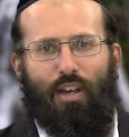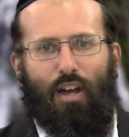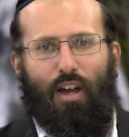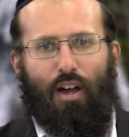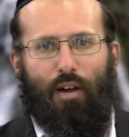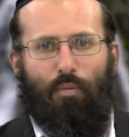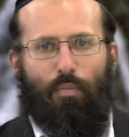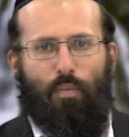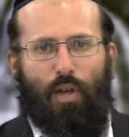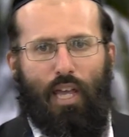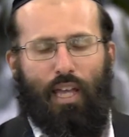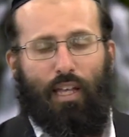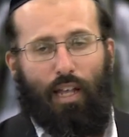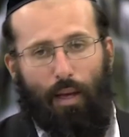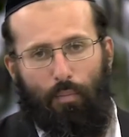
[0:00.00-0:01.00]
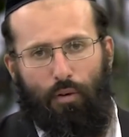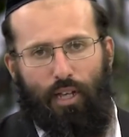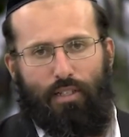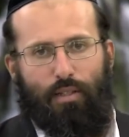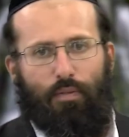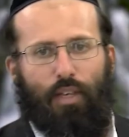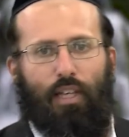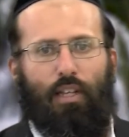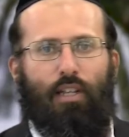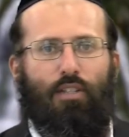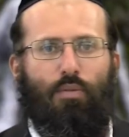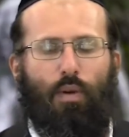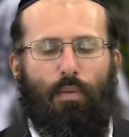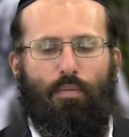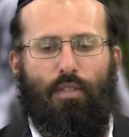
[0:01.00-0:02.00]
and Breslev
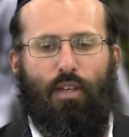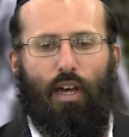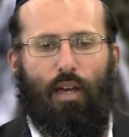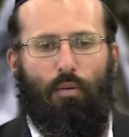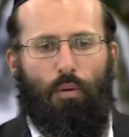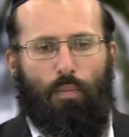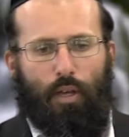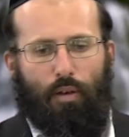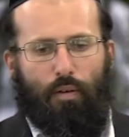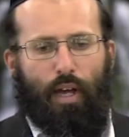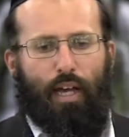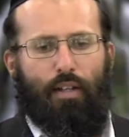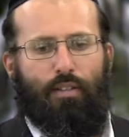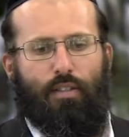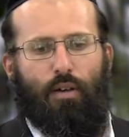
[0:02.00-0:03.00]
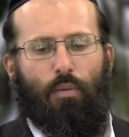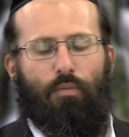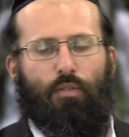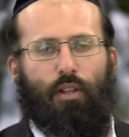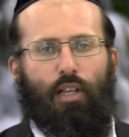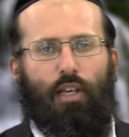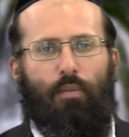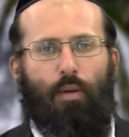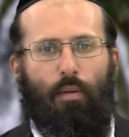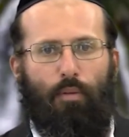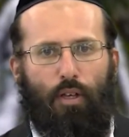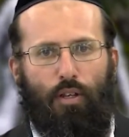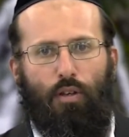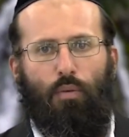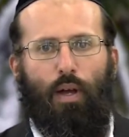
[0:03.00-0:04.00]
English website will be around. Hopefully,
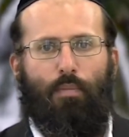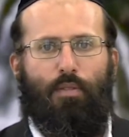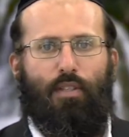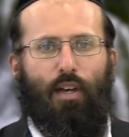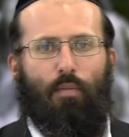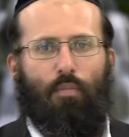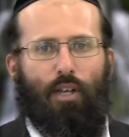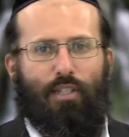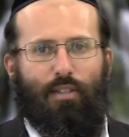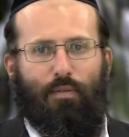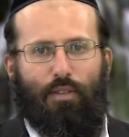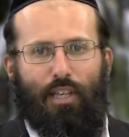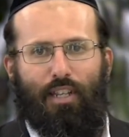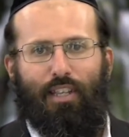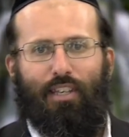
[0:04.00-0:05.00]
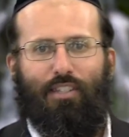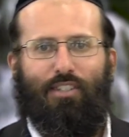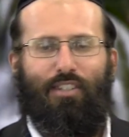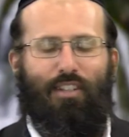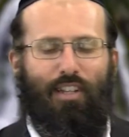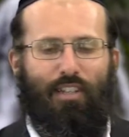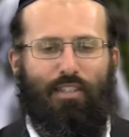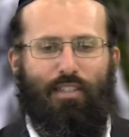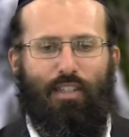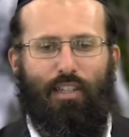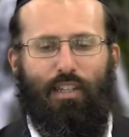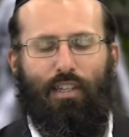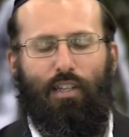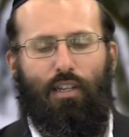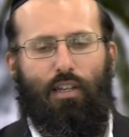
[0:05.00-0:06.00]
maybe a new website, Breslev Yiddish. Let's
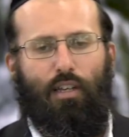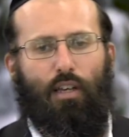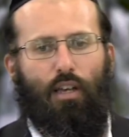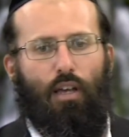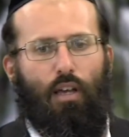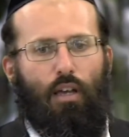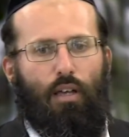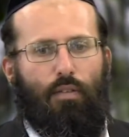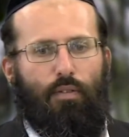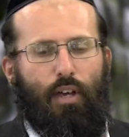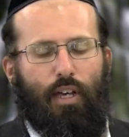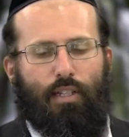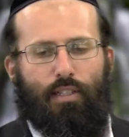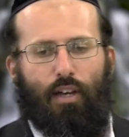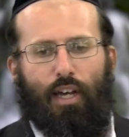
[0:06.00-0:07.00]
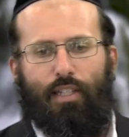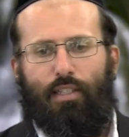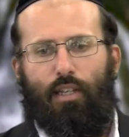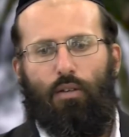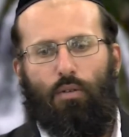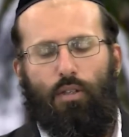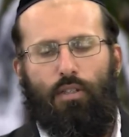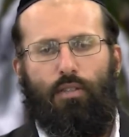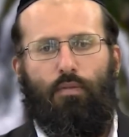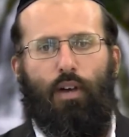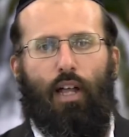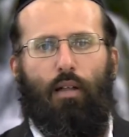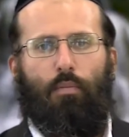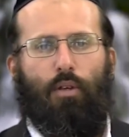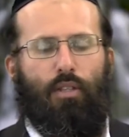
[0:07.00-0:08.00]
see. It's very exciting, all the
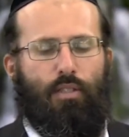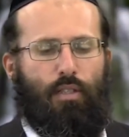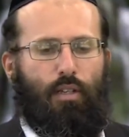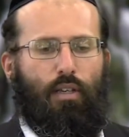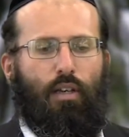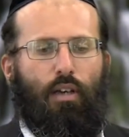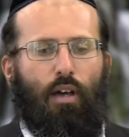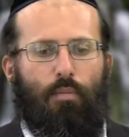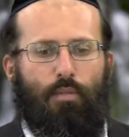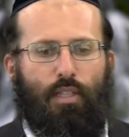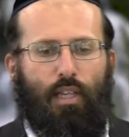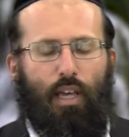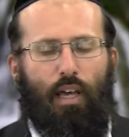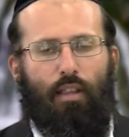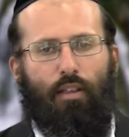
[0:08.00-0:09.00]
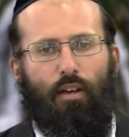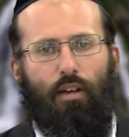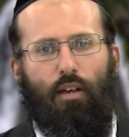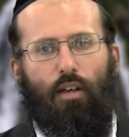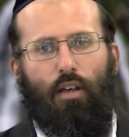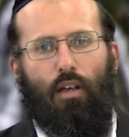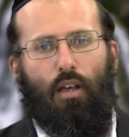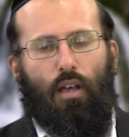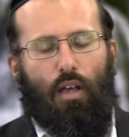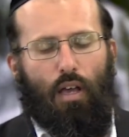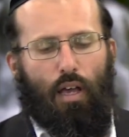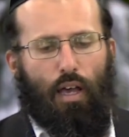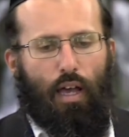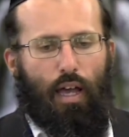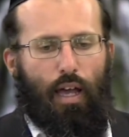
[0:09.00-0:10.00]
developments that can come together,
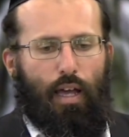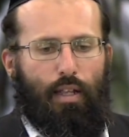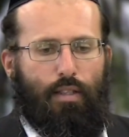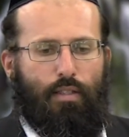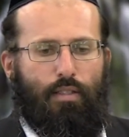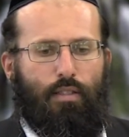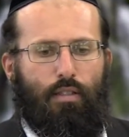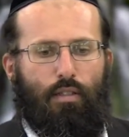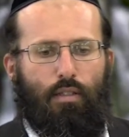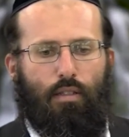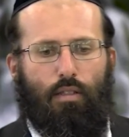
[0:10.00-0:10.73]
and